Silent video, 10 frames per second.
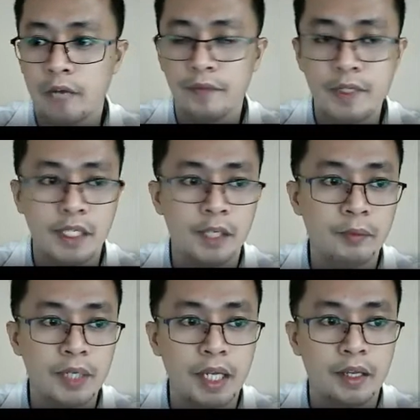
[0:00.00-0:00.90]
the same
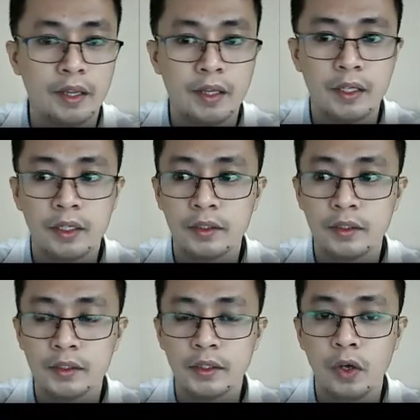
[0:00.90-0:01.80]
length.
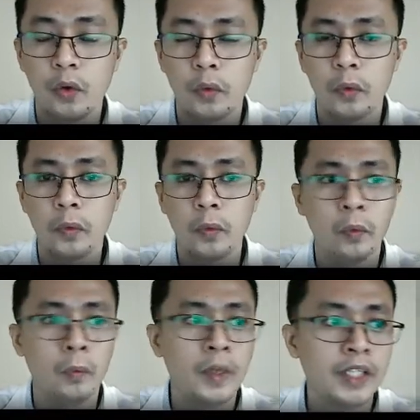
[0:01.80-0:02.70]
So
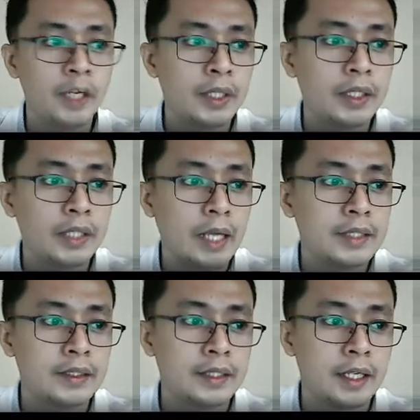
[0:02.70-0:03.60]
what I mean, class,
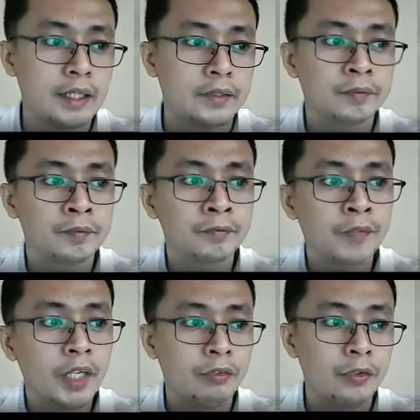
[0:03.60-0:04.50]
is that
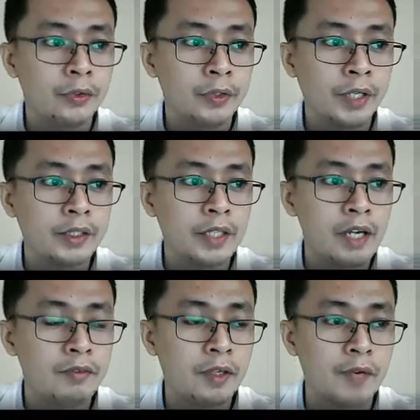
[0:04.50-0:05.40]
if your grade
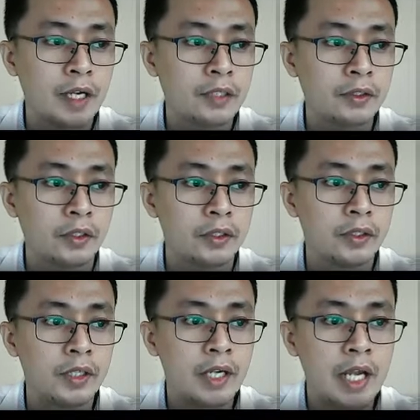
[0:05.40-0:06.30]
level vector
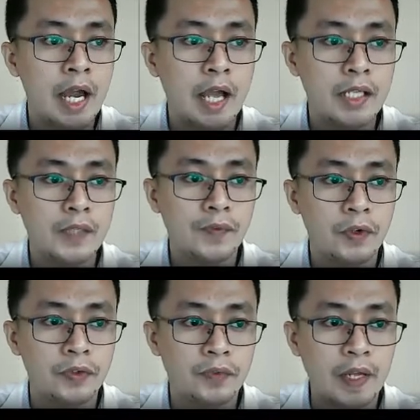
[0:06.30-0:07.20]
has
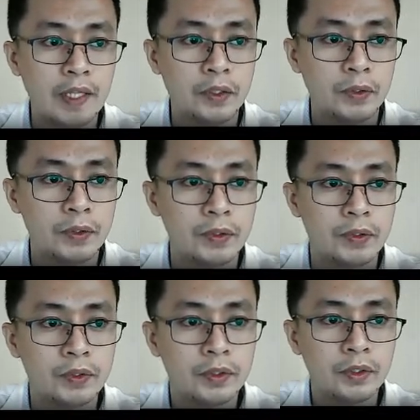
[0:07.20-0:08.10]
4 values,
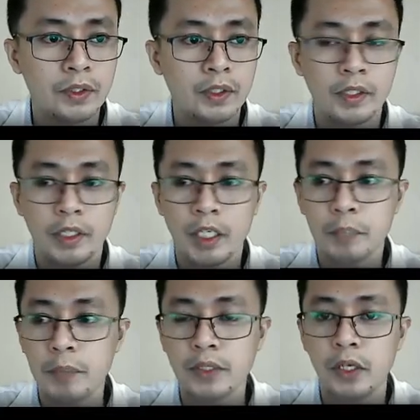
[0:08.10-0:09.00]
it
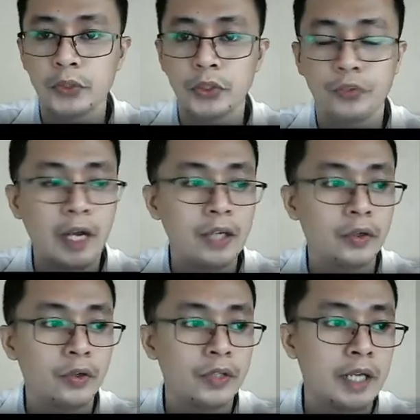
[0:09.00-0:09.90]
must also
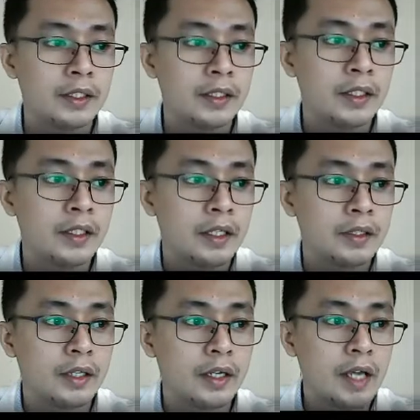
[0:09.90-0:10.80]
follow that
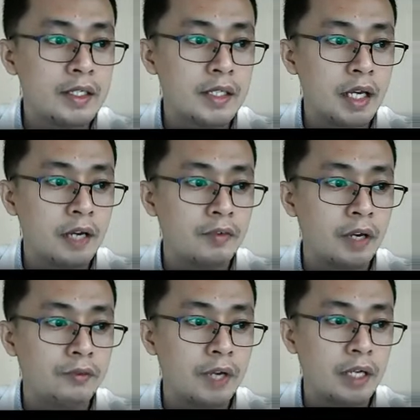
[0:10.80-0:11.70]
the rest of the
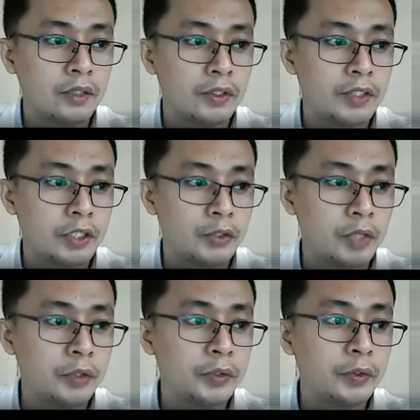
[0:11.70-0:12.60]
vectors that you are
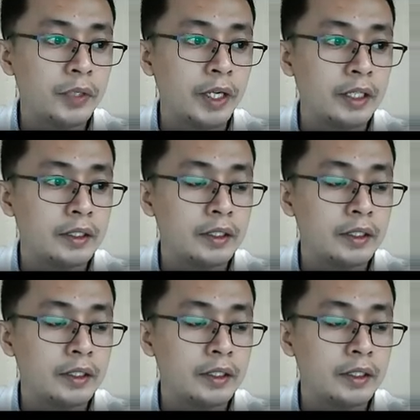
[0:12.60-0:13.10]
going to create